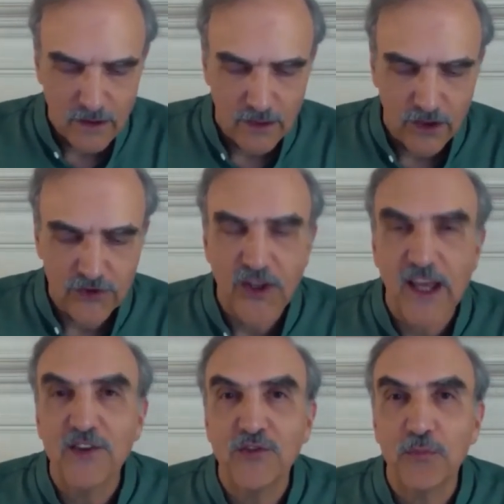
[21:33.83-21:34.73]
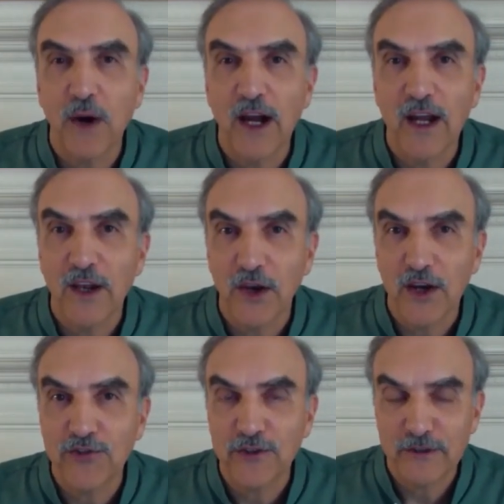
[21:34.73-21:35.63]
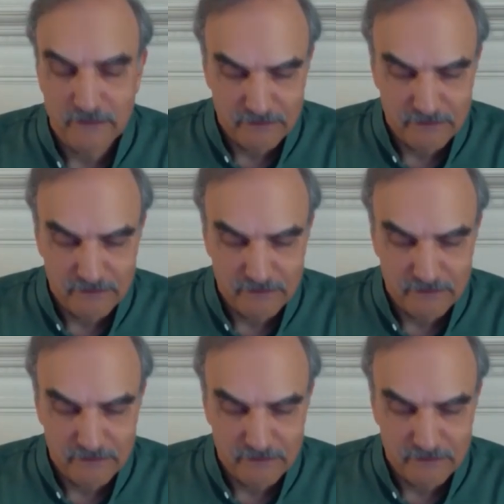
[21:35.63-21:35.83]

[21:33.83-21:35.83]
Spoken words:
thus ends my lecture.